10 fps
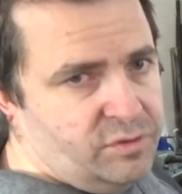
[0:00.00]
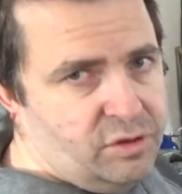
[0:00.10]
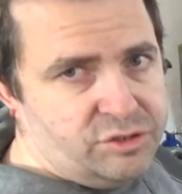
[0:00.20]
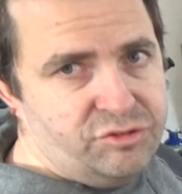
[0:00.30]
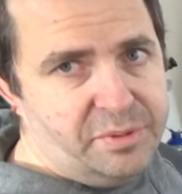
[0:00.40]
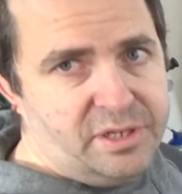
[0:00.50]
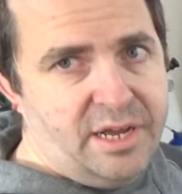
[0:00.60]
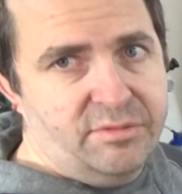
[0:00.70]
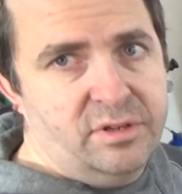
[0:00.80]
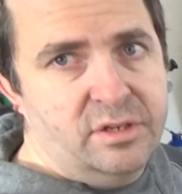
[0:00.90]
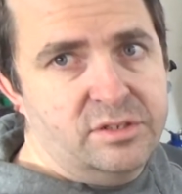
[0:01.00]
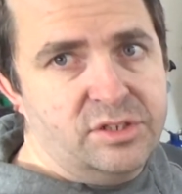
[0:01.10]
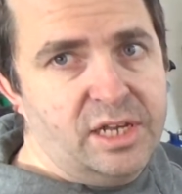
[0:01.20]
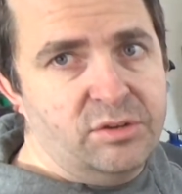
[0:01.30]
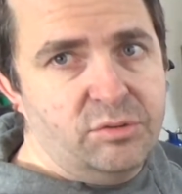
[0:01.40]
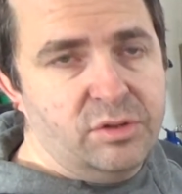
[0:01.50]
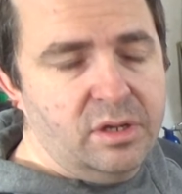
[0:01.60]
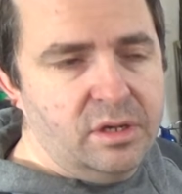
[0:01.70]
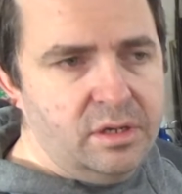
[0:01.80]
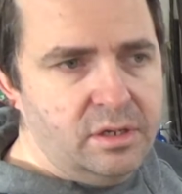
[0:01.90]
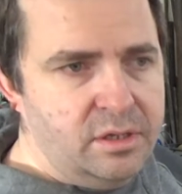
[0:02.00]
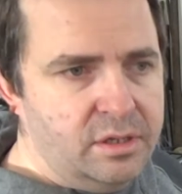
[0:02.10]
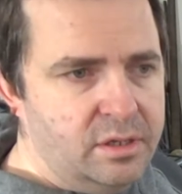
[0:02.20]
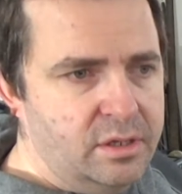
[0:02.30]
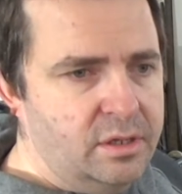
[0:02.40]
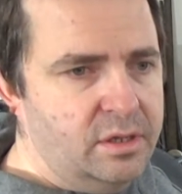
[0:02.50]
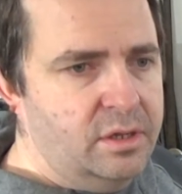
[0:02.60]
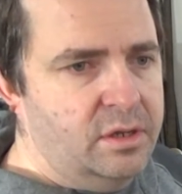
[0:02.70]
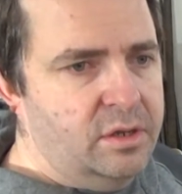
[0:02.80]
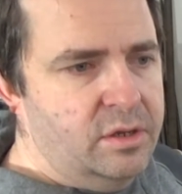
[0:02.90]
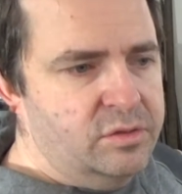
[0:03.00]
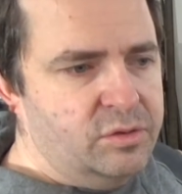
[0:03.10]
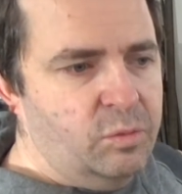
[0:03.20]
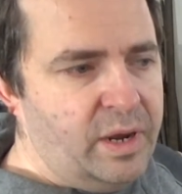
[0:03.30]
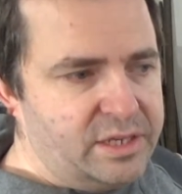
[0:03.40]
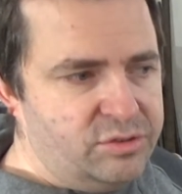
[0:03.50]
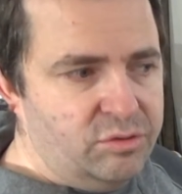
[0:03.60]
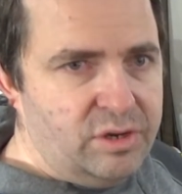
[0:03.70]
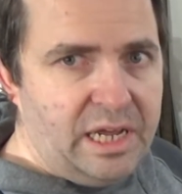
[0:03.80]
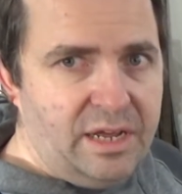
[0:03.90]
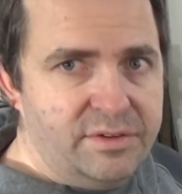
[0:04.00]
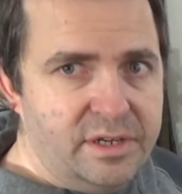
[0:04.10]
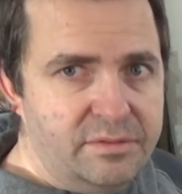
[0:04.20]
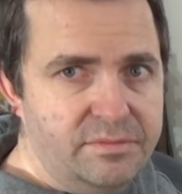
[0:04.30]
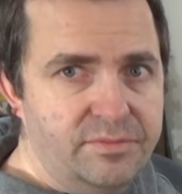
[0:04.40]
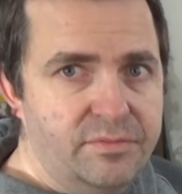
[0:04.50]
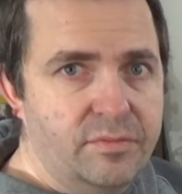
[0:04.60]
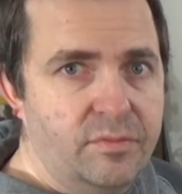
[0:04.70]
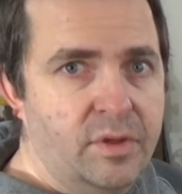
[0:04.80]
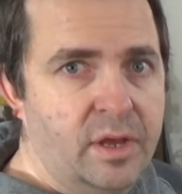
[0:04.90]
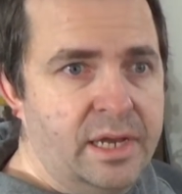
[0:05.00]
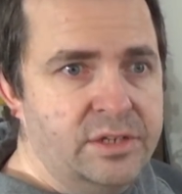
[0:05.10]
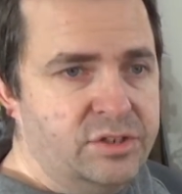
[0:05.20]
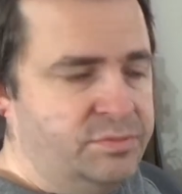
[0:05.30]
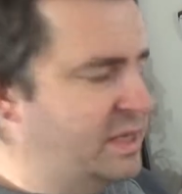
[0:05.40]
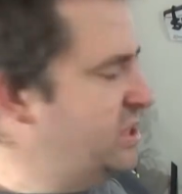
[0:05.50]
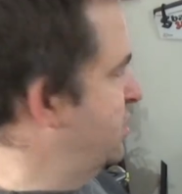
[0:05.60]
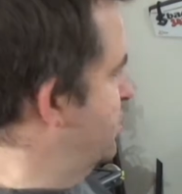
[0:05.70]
got to strip it down, take all the sort of wax oil out of it, and just basically